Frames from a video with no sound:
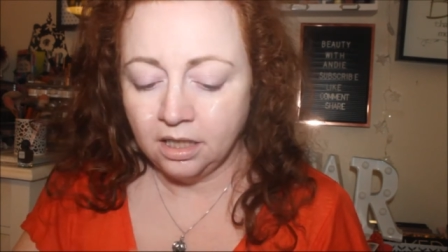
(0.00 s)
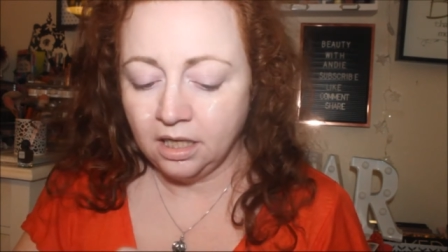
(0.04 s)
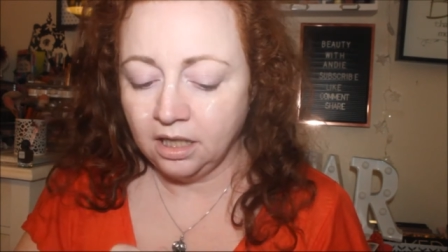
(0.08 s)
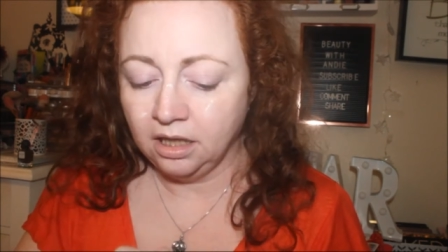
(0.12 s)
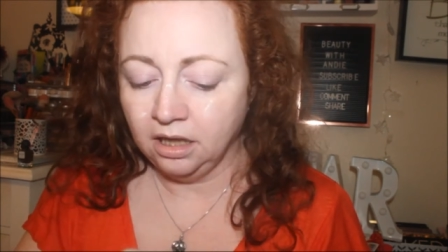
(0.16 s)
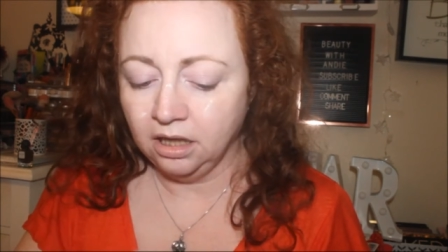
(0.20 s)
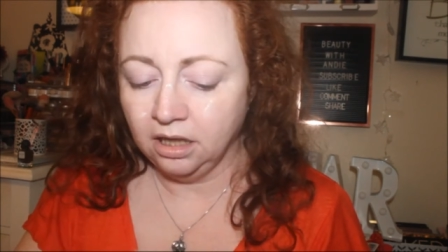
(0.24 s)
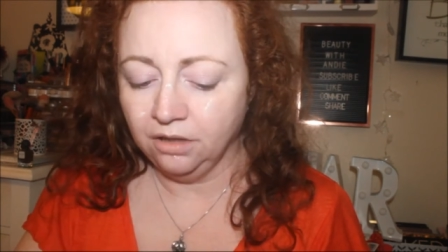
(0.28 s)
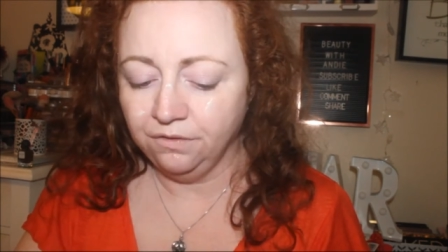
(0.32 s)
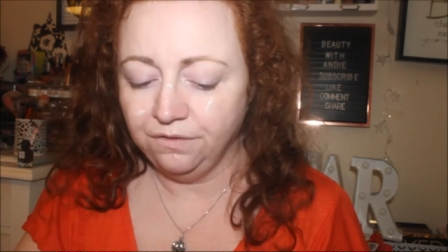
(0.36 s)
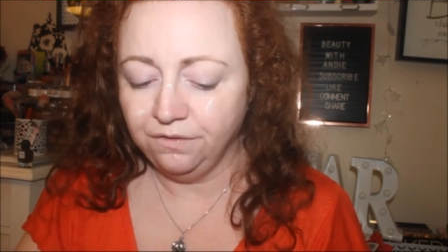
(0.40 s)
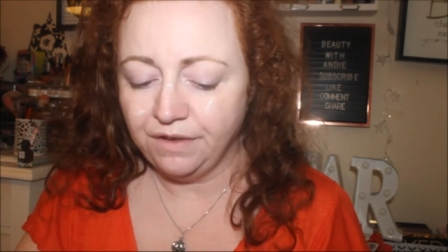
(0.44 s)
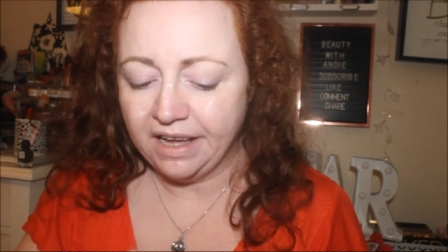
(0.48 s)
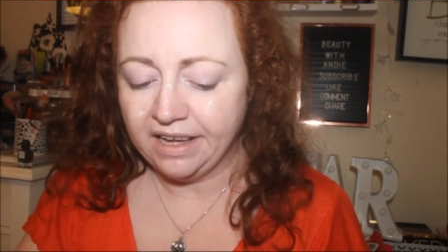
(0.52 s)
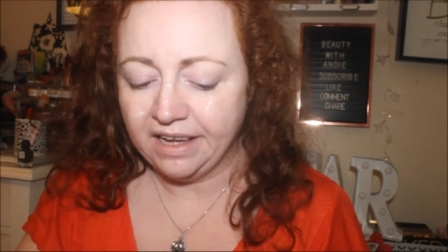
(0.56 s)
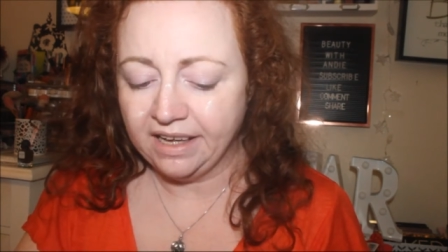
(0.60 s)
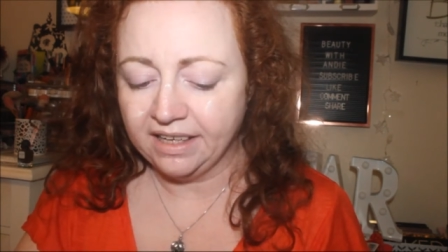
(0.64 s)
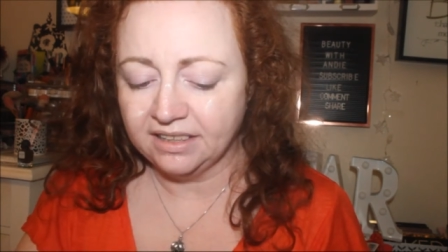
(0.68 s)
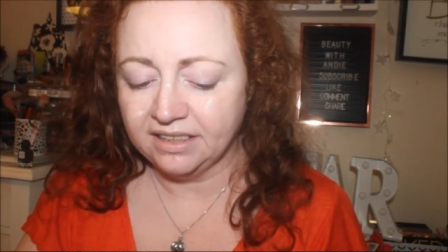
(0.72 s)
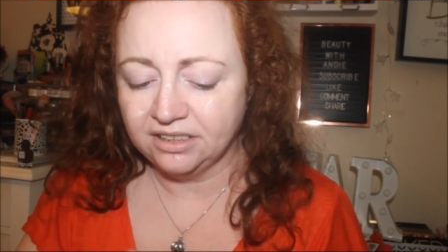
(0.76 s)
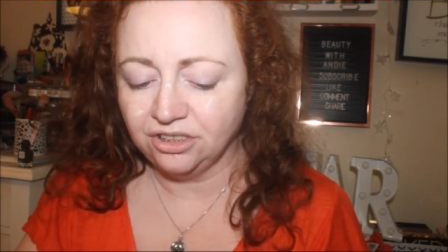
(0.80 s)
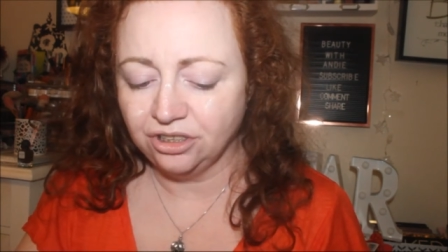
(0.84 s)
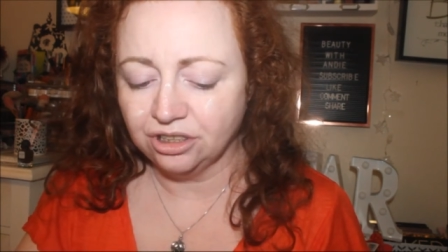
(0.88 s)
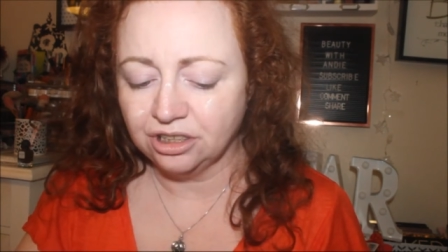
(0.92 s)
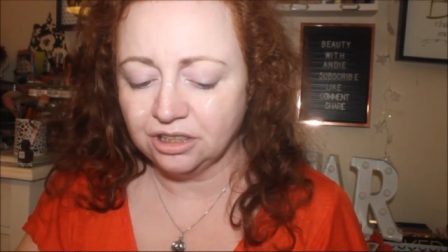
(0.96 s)
I love
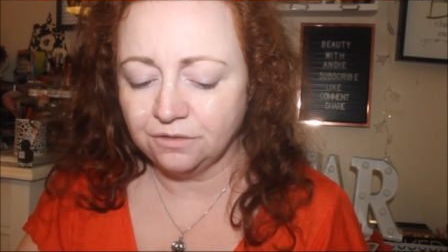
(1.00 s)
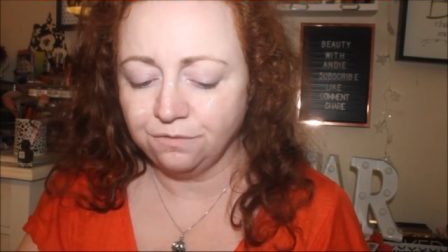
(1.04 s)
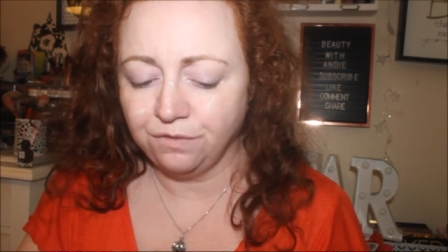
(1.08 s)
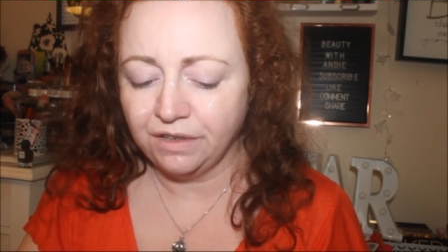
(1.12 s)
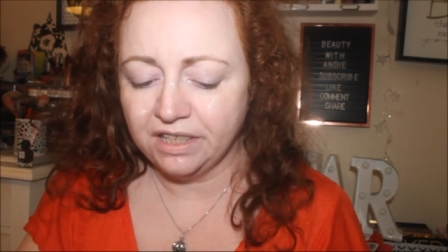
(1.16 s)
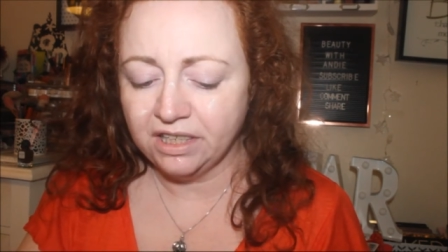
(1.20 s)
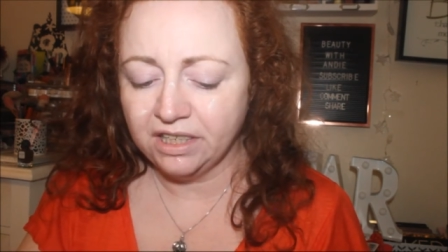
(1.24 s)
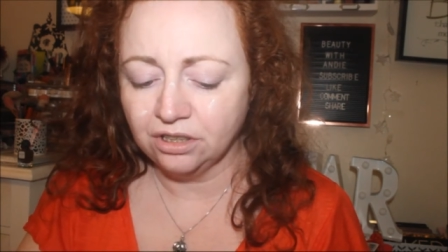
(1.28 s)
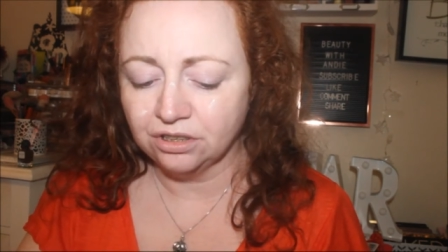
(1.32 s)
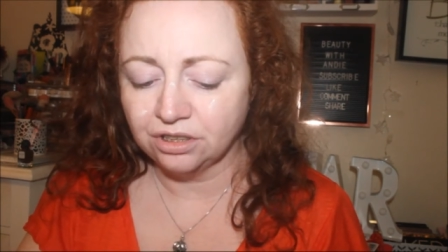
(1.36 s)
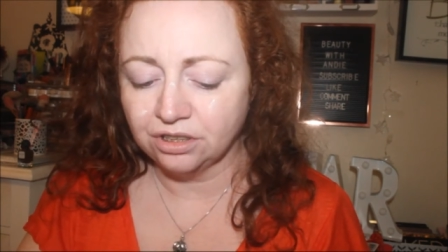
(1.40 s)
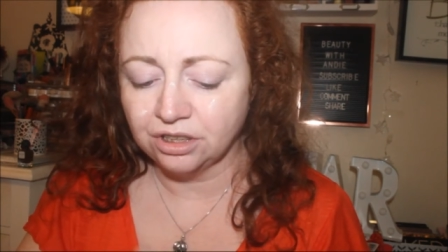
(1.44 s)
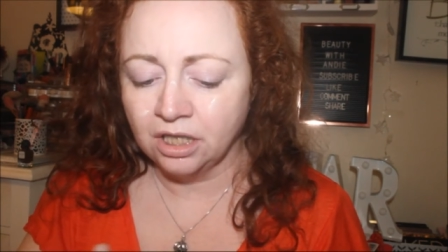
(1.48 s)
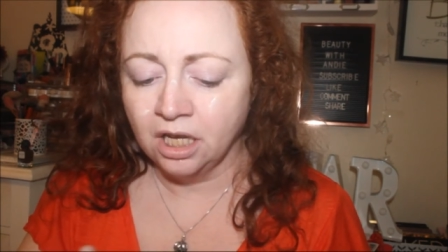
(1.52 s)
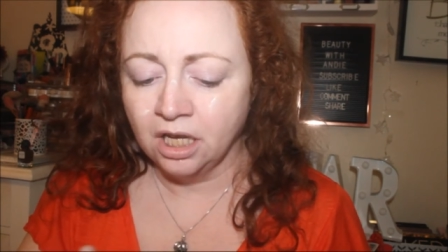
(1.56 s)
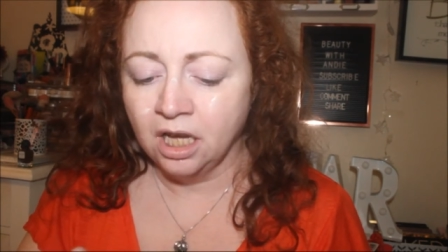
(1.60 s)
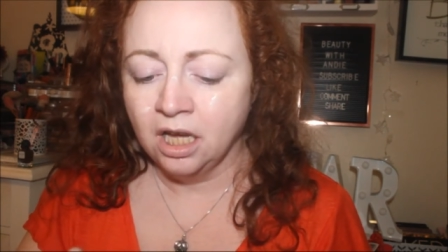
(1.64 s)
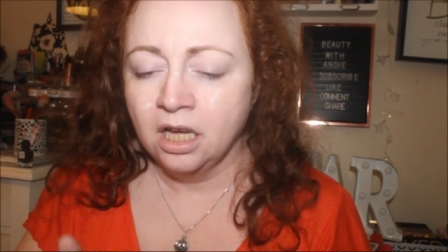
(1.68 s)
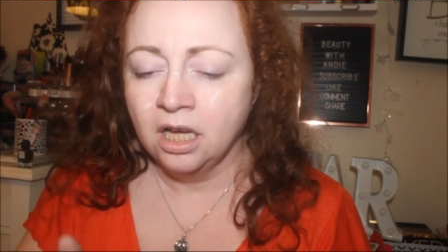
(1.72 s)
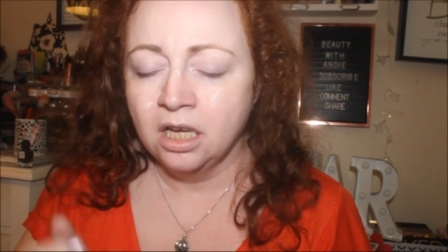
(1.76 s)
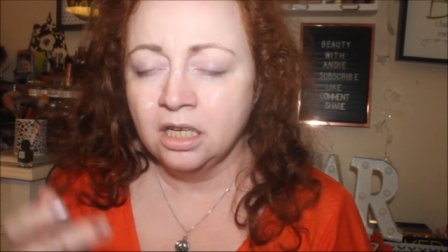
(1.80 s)
it. It just feels